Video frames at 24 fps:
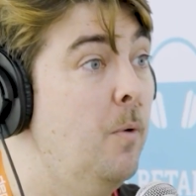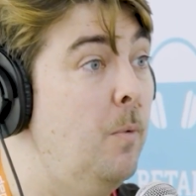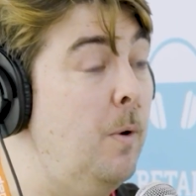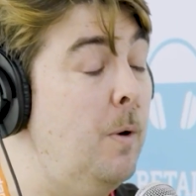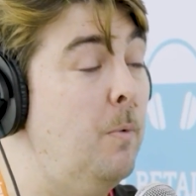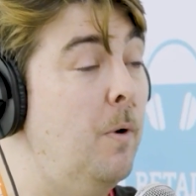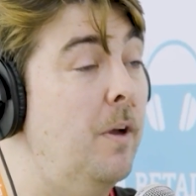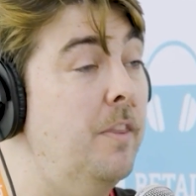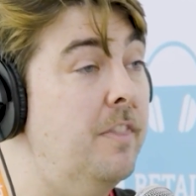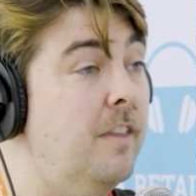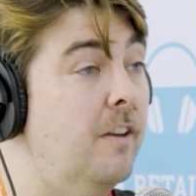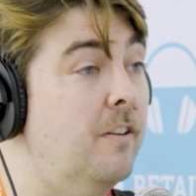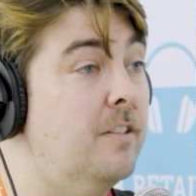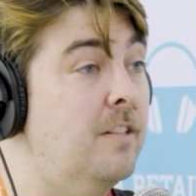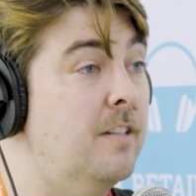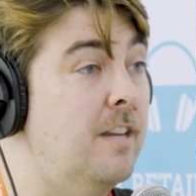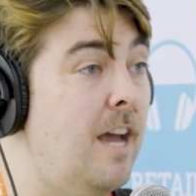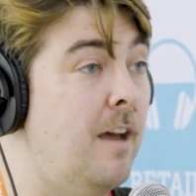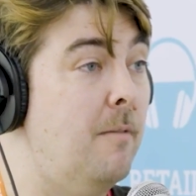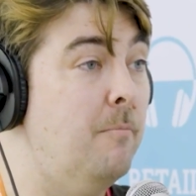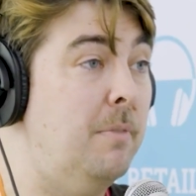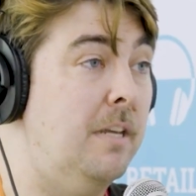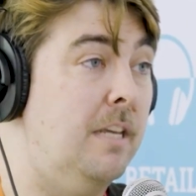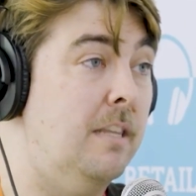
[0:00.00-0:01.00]
we want there to
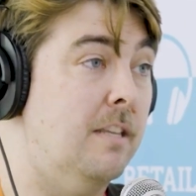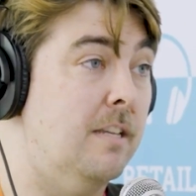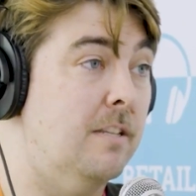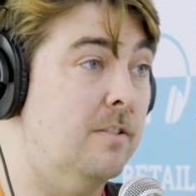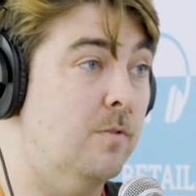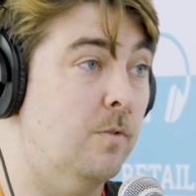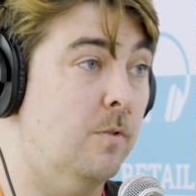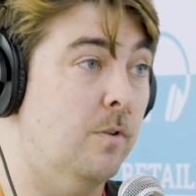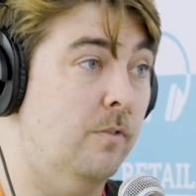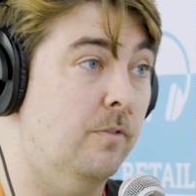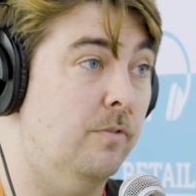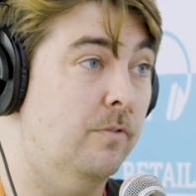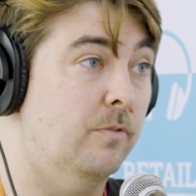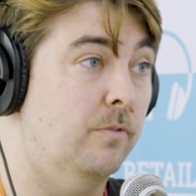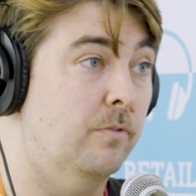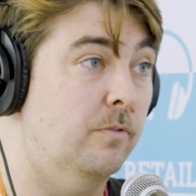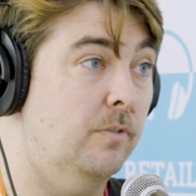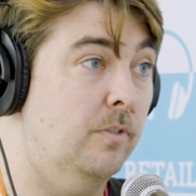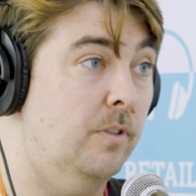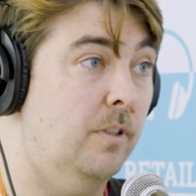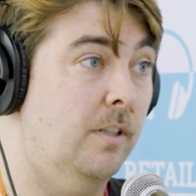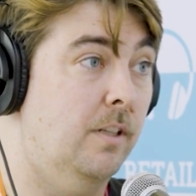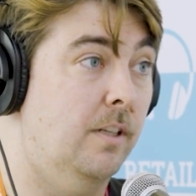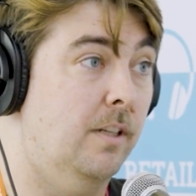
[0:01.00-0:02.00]
not be this sort of
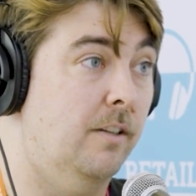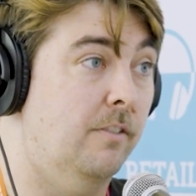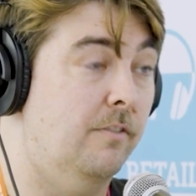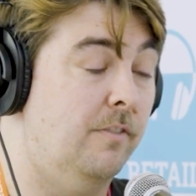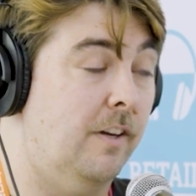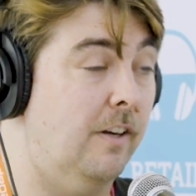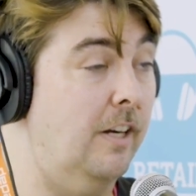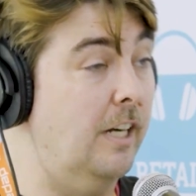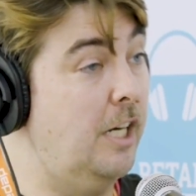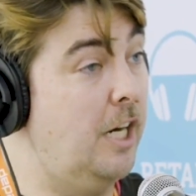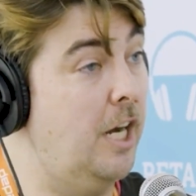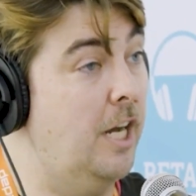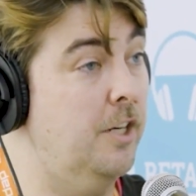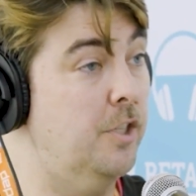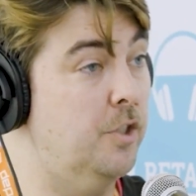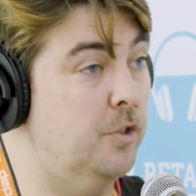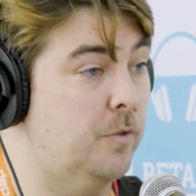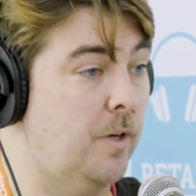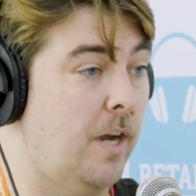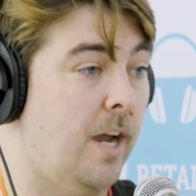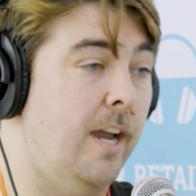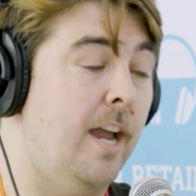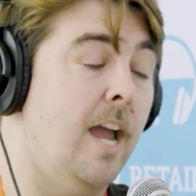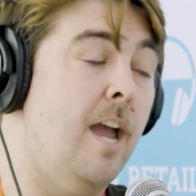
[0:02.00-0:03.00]
very cut and
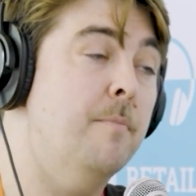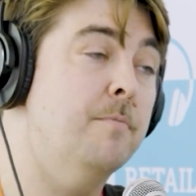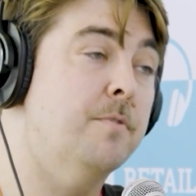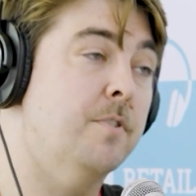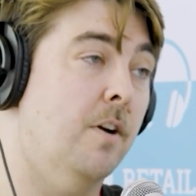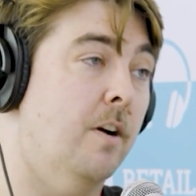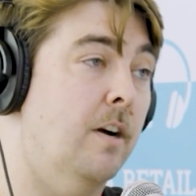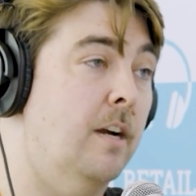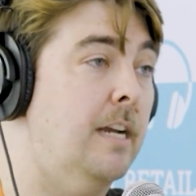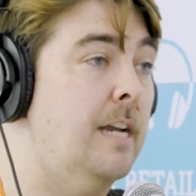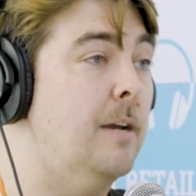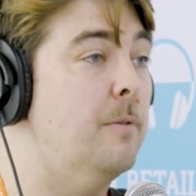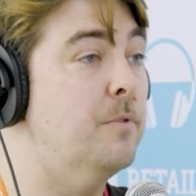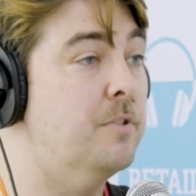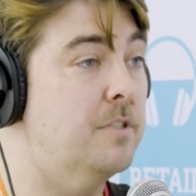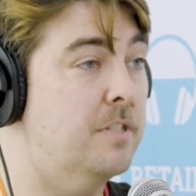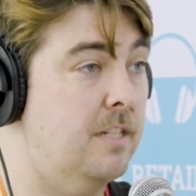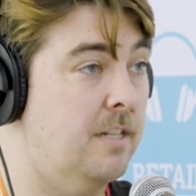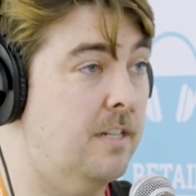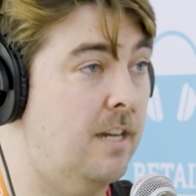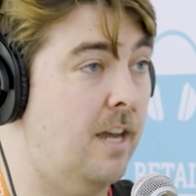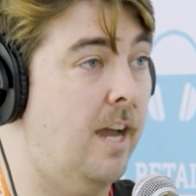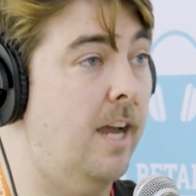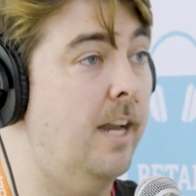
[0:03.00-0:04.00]
dry, I'm sorry, it was
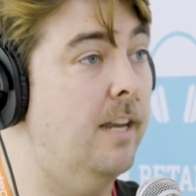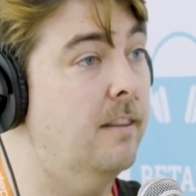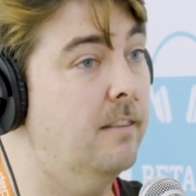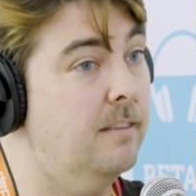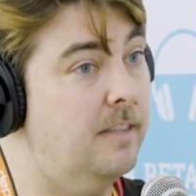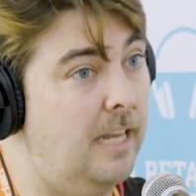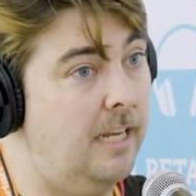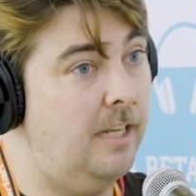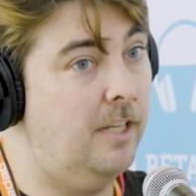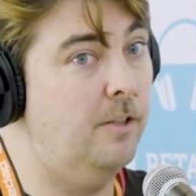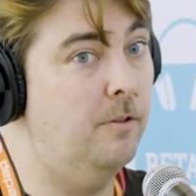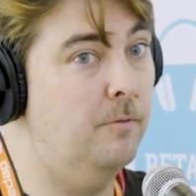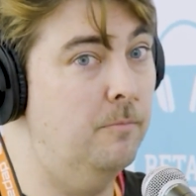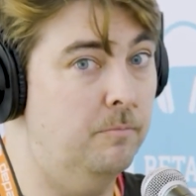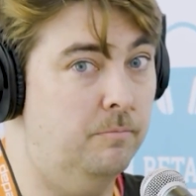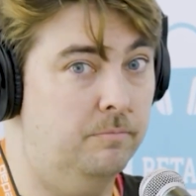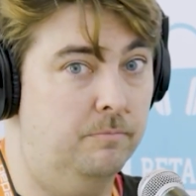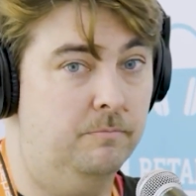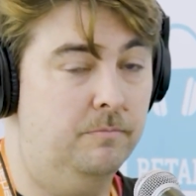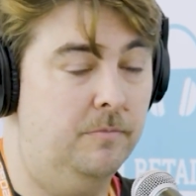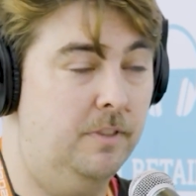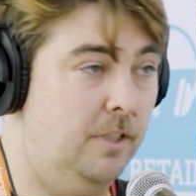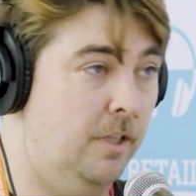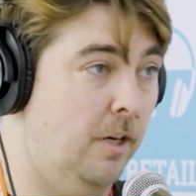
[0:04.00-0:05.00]
denied. Thank you,
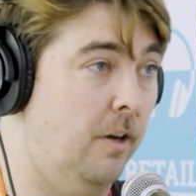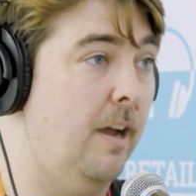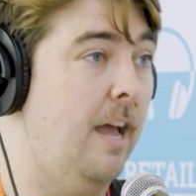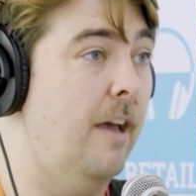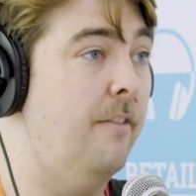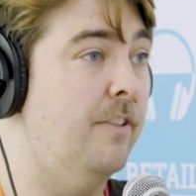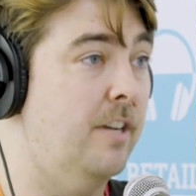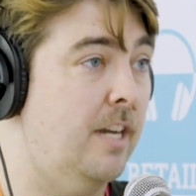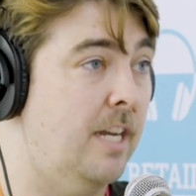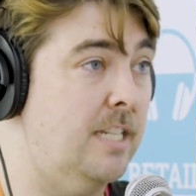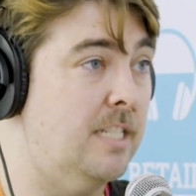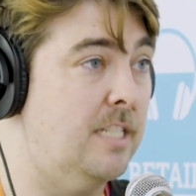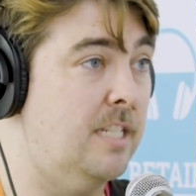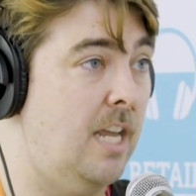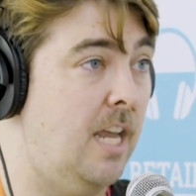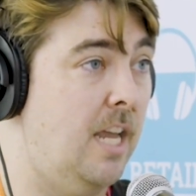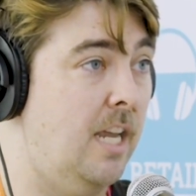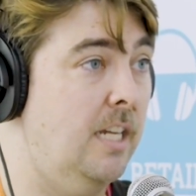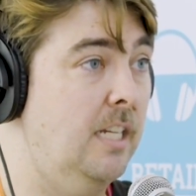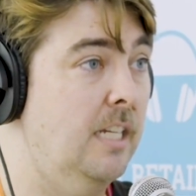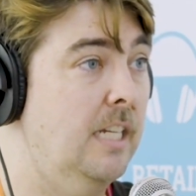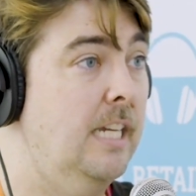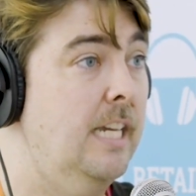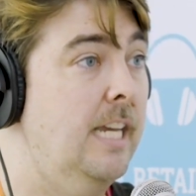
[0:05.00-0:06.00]
have a nice
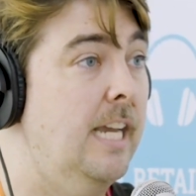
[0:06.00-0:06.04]
day.